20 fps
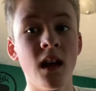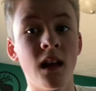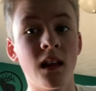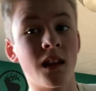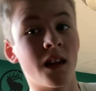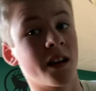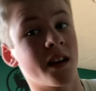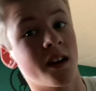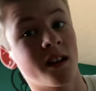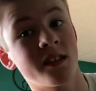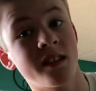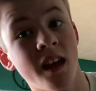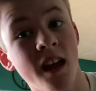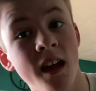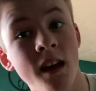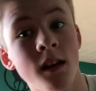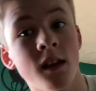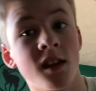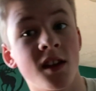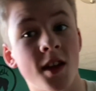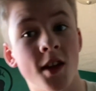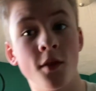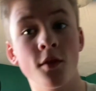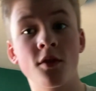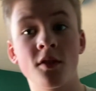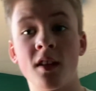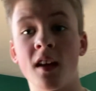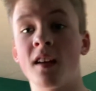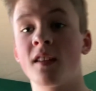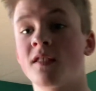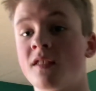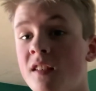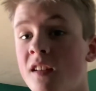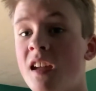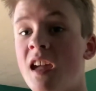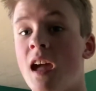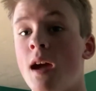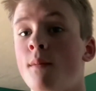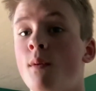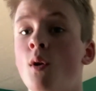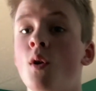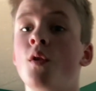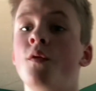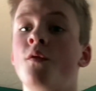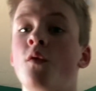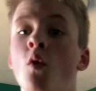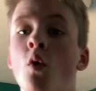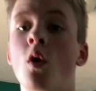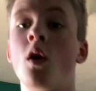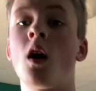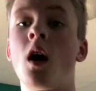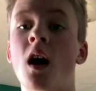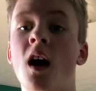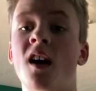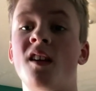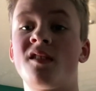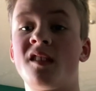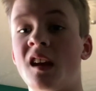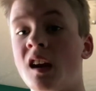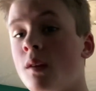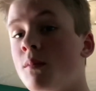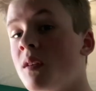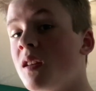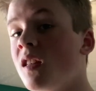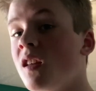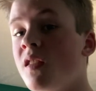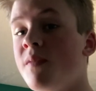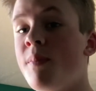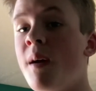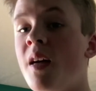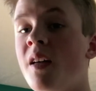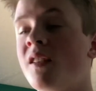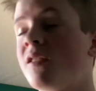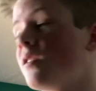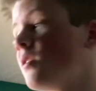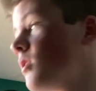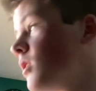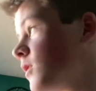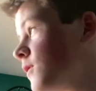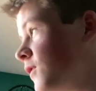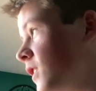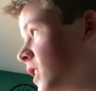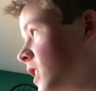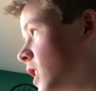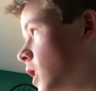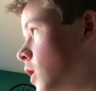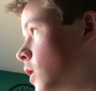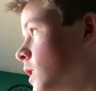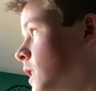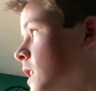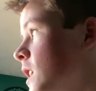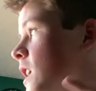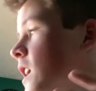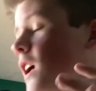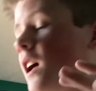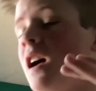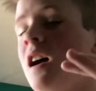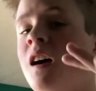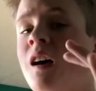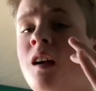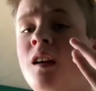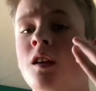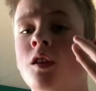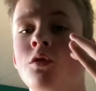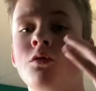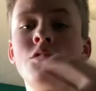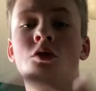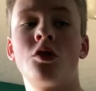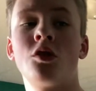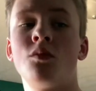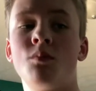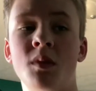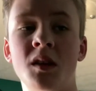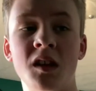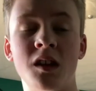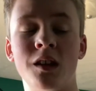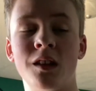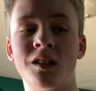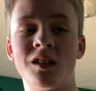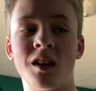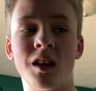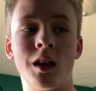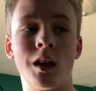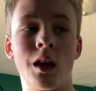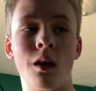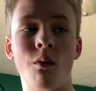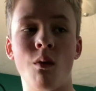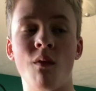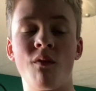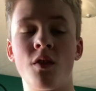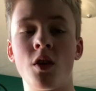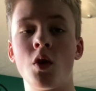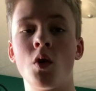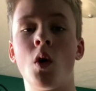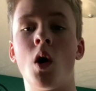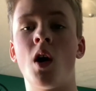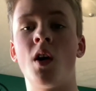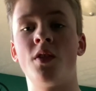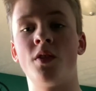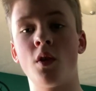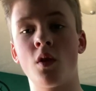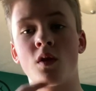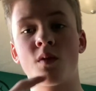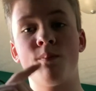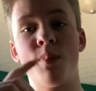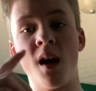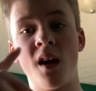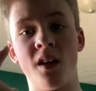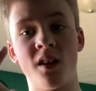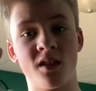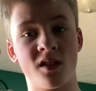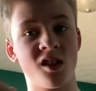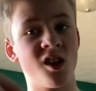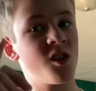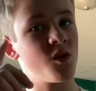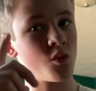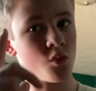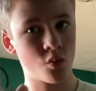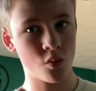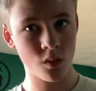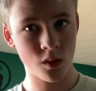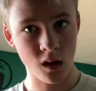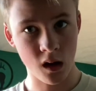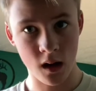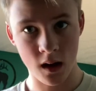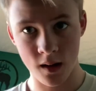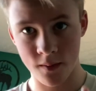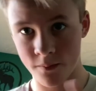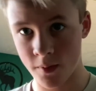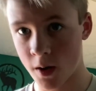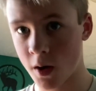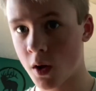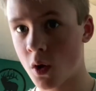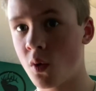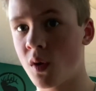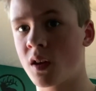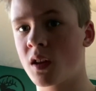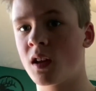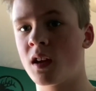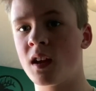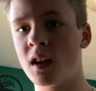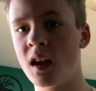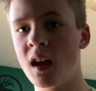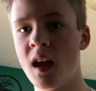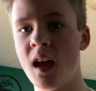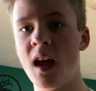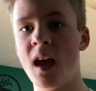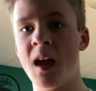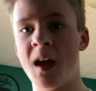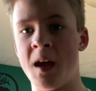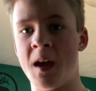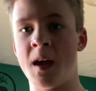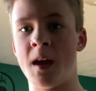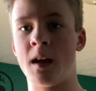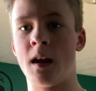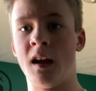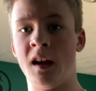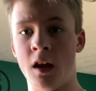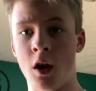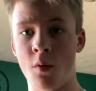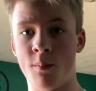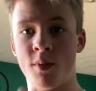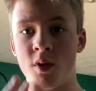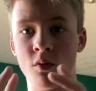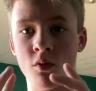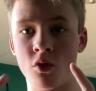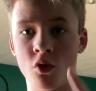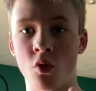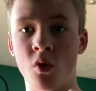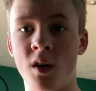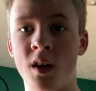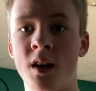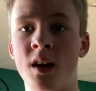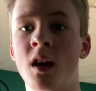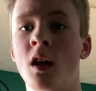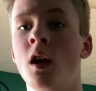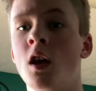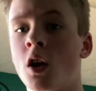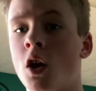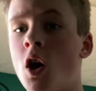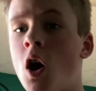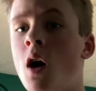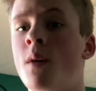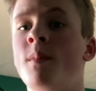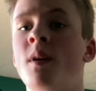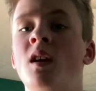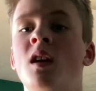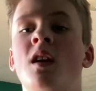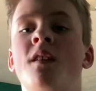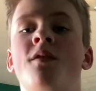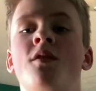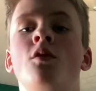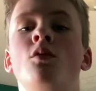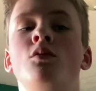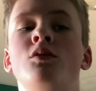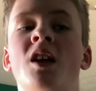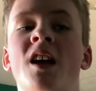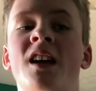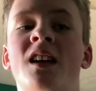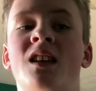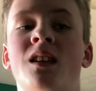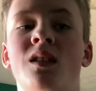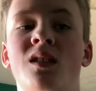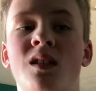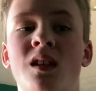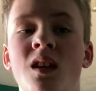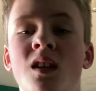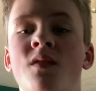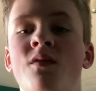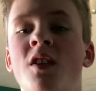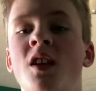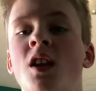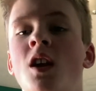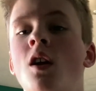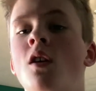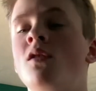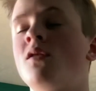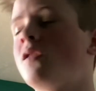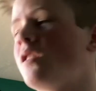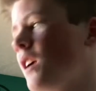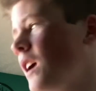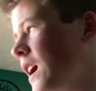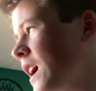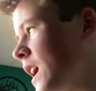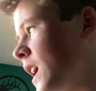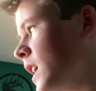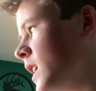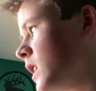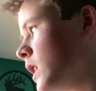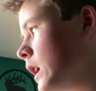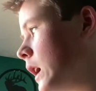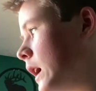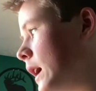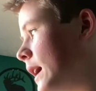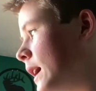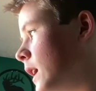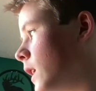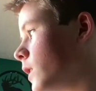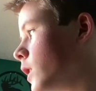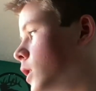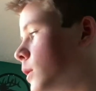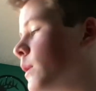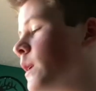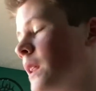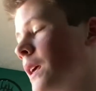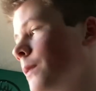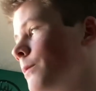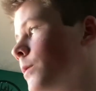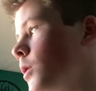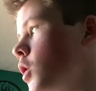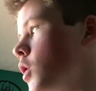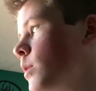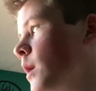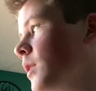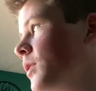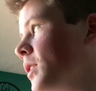Like I said, huge thanks to Gamma for sending me these pellets in this video. And you should be seeing a review on those pellets very quickly. And I hope you enjoyed. Comment if you like these videos, and a little bit of info about the